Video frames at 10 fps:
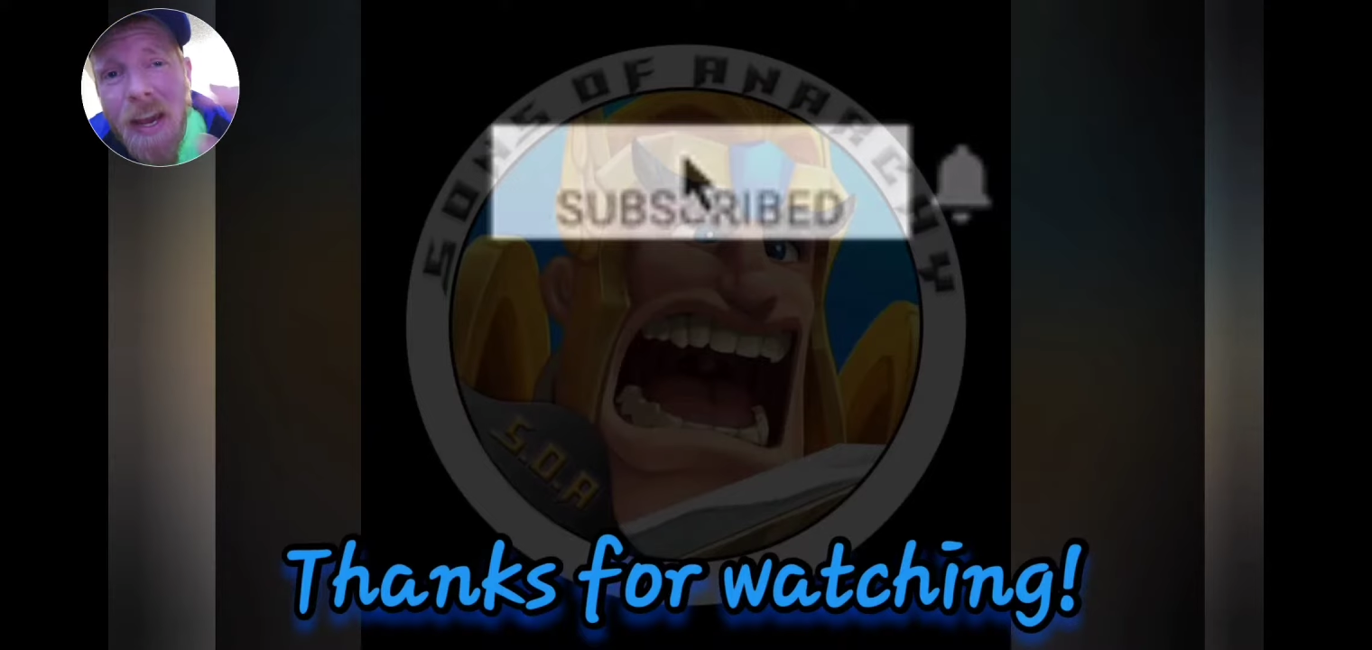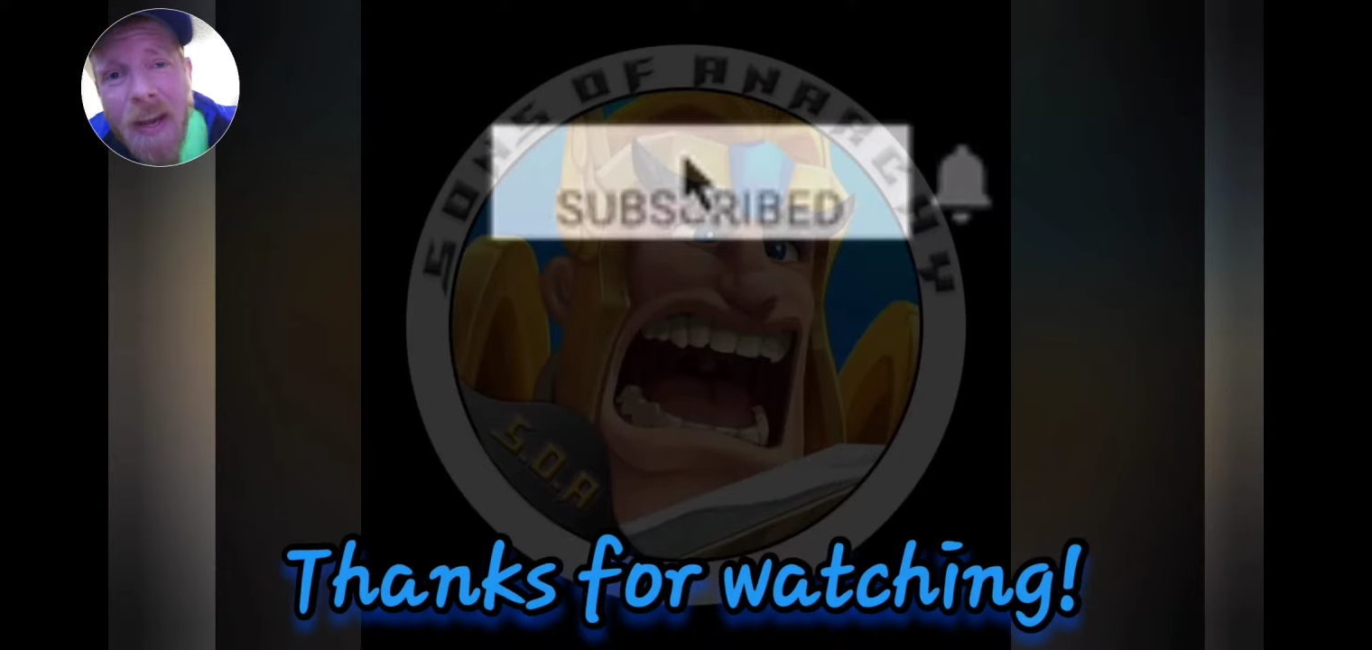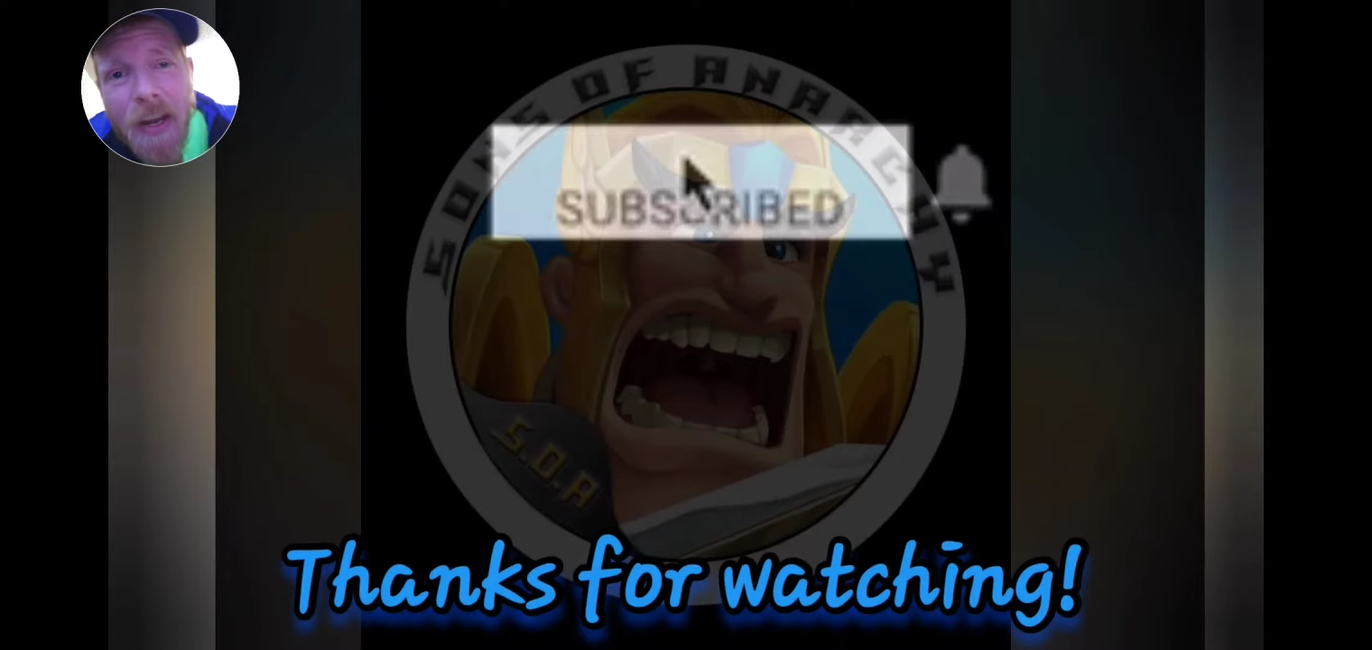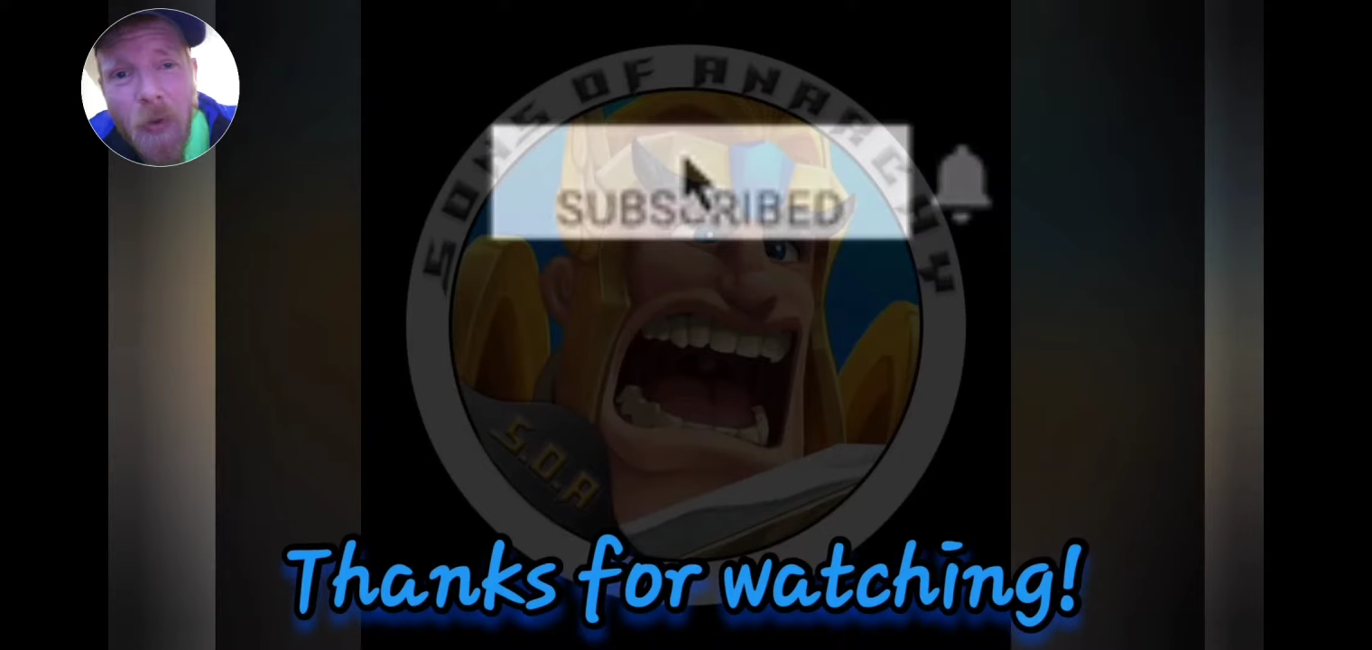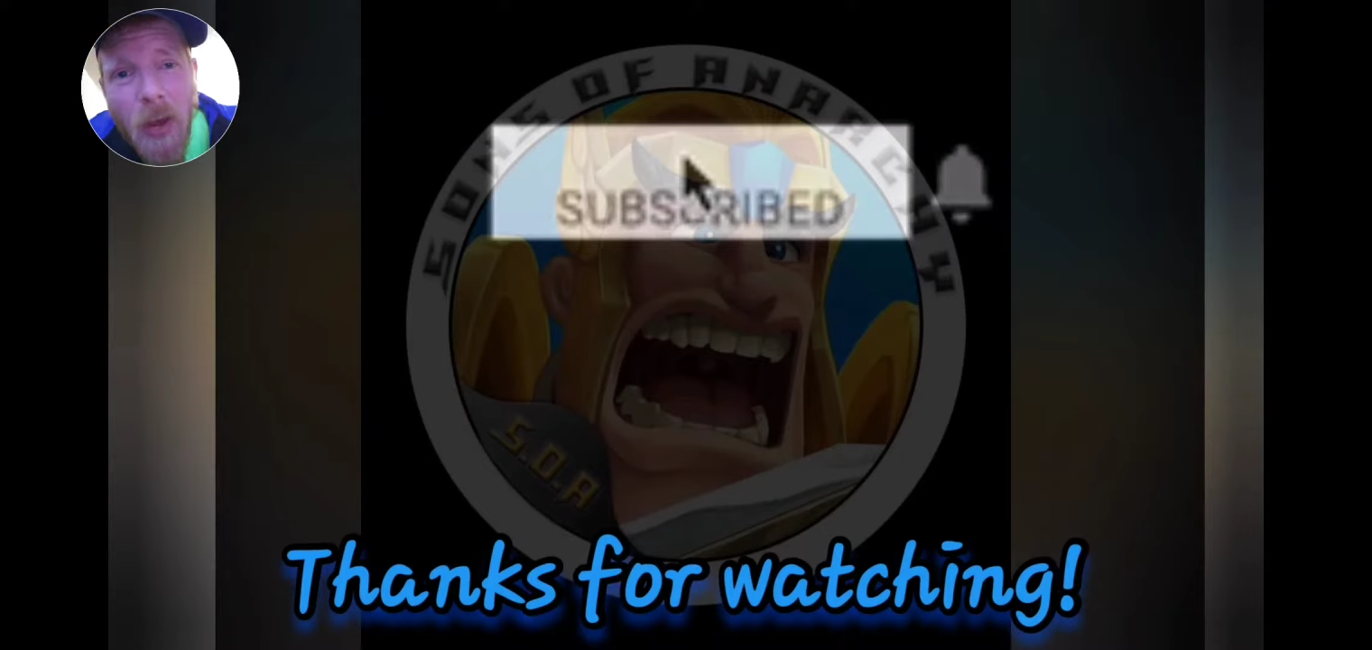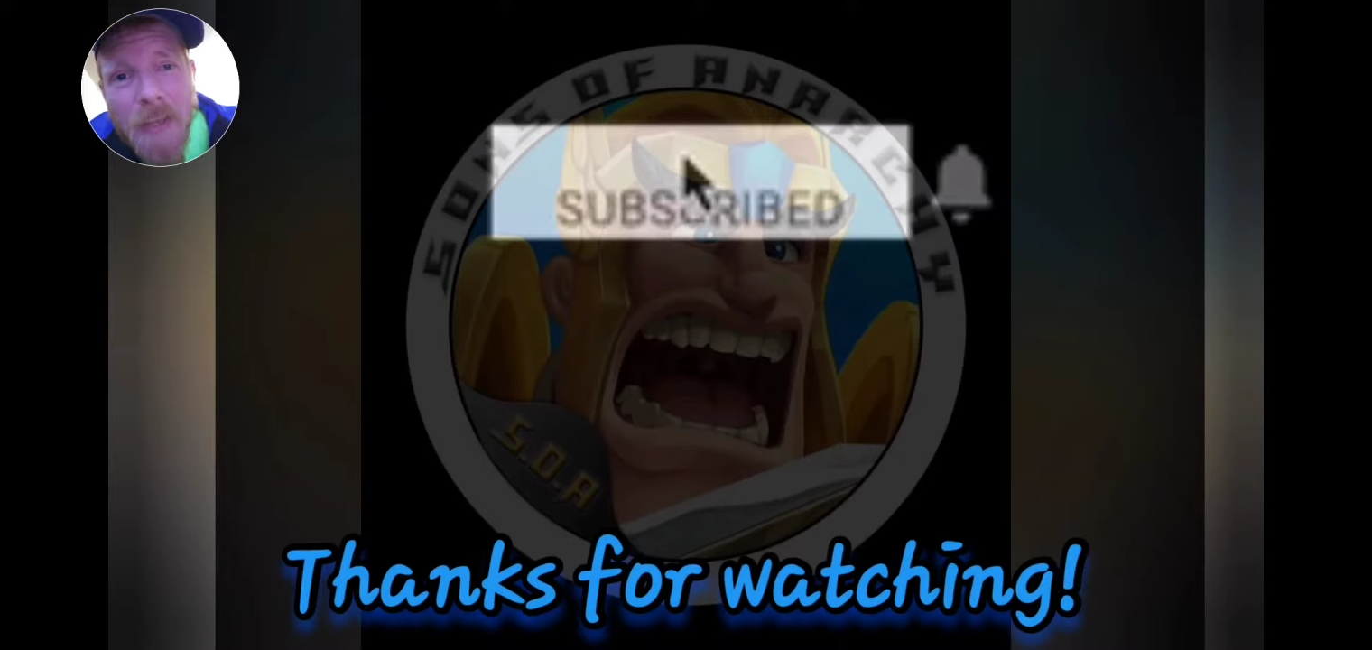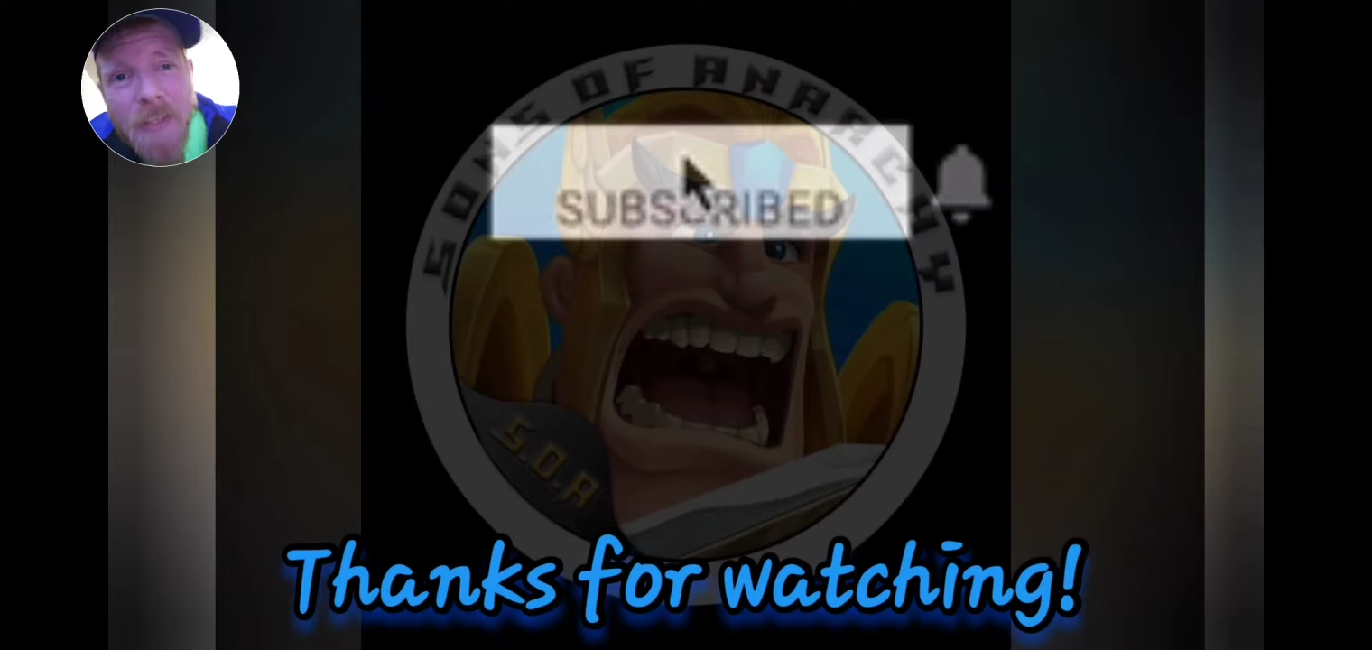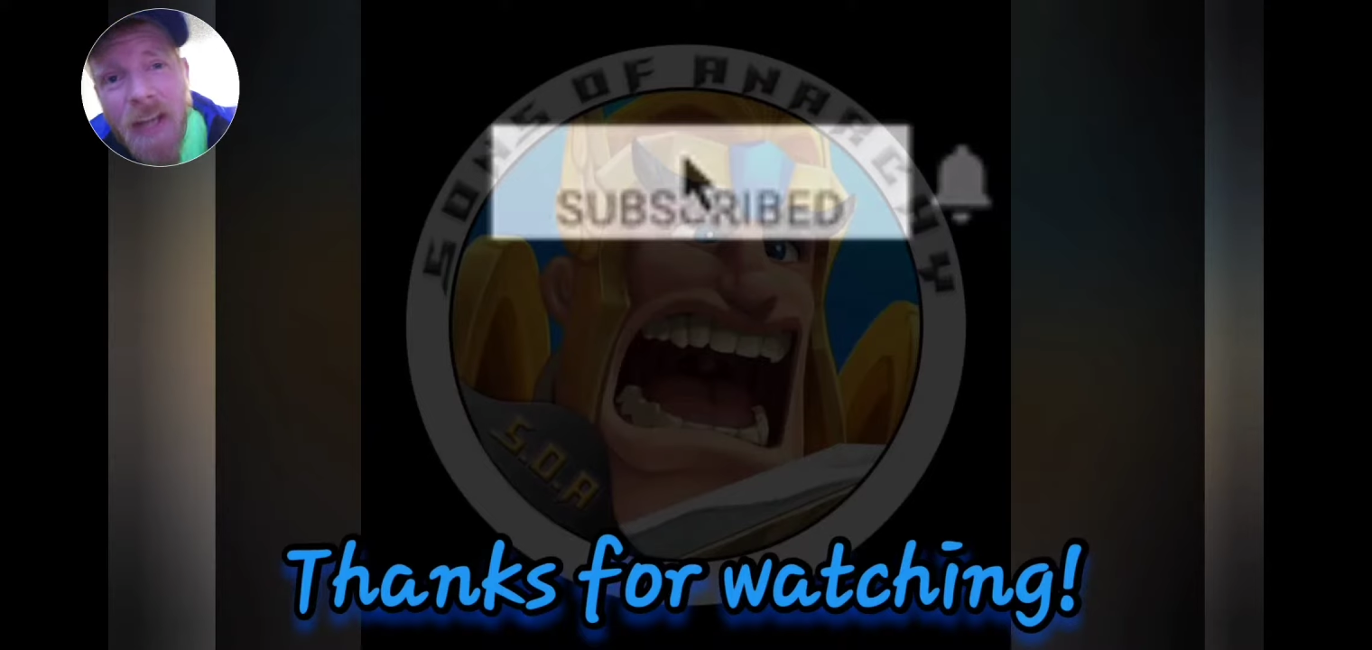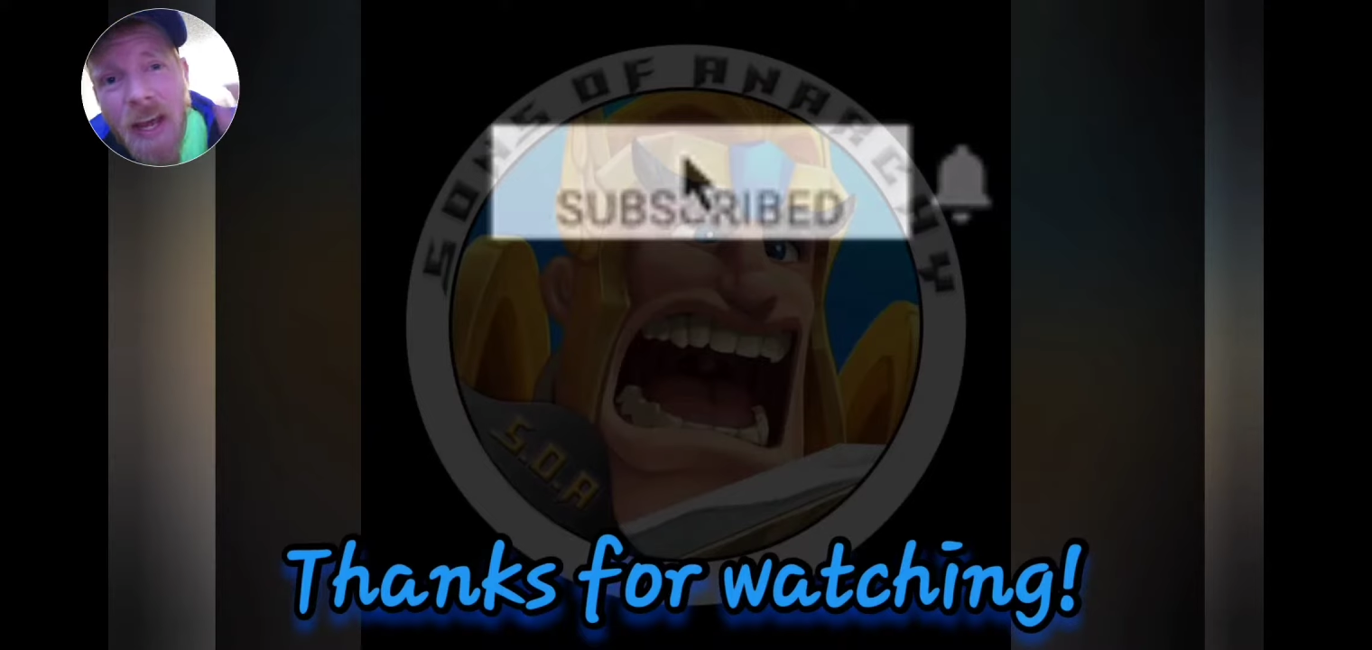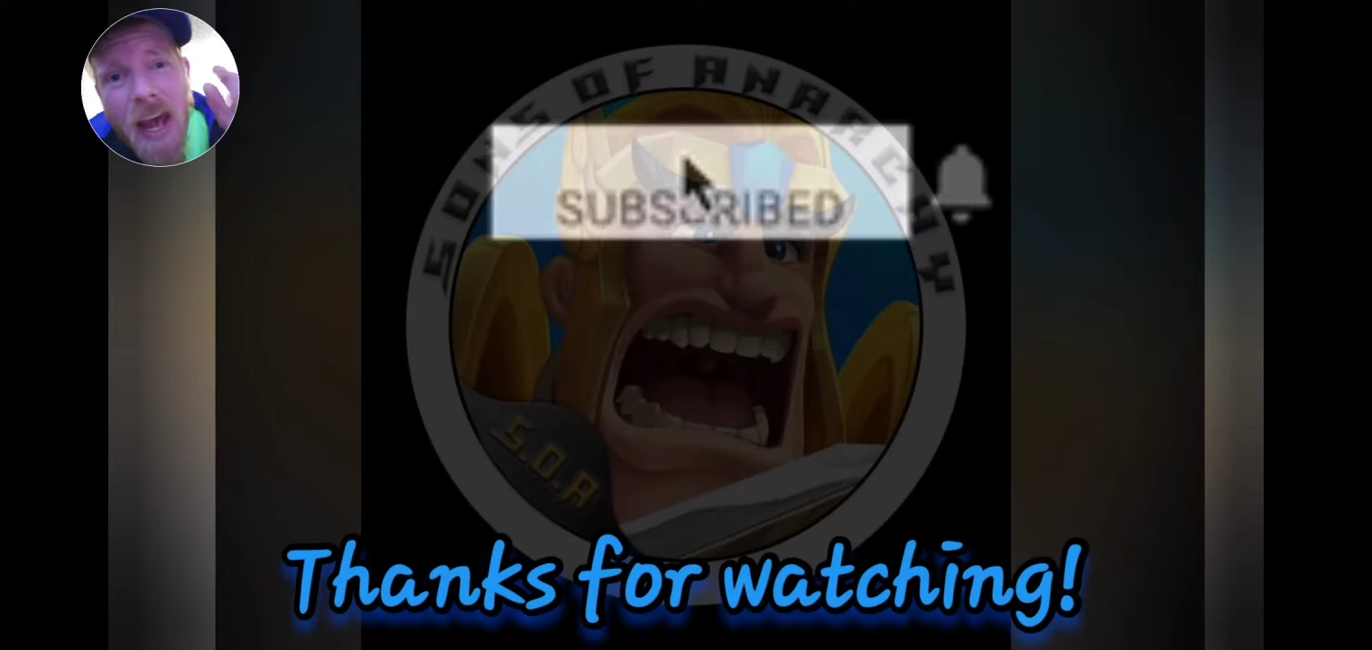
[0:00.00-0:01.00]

Anyways,